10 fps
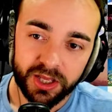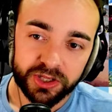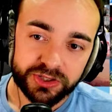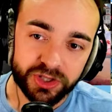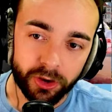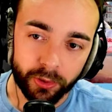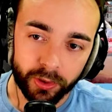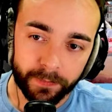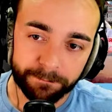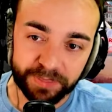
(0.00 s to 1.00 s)
So
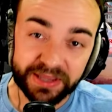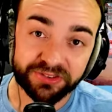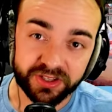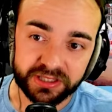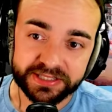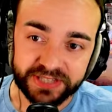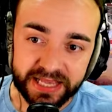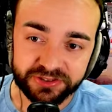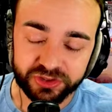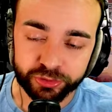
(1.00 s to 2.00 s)
basically,
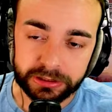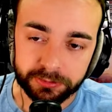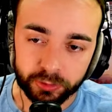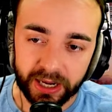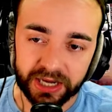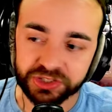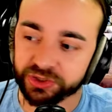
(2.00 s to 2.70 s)
Assassin's Creed Mirage,